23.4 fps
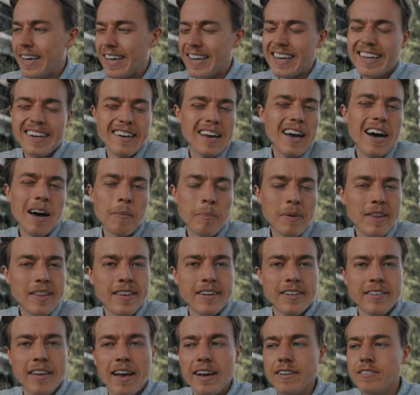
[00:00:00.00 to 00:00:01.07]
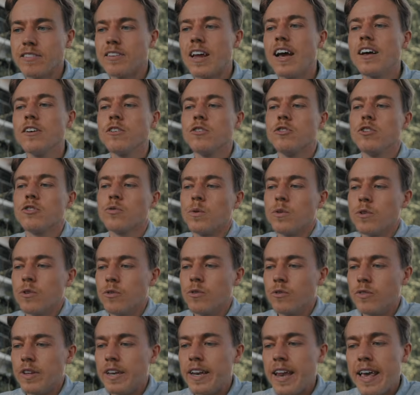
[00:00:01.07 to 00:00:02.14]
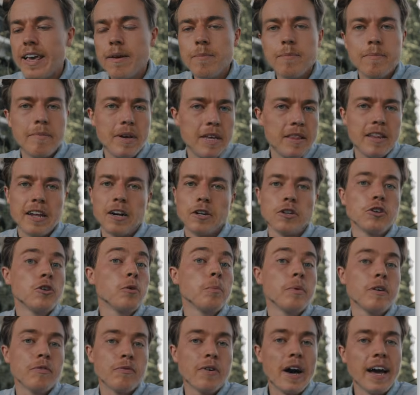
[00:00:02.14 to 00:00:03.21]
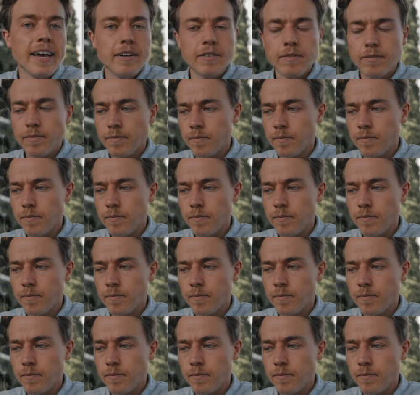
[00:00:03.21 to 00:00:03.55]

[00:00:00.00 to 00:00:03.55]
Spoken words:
It can copy the exact style, you just won't use the name, and then you'll be fine.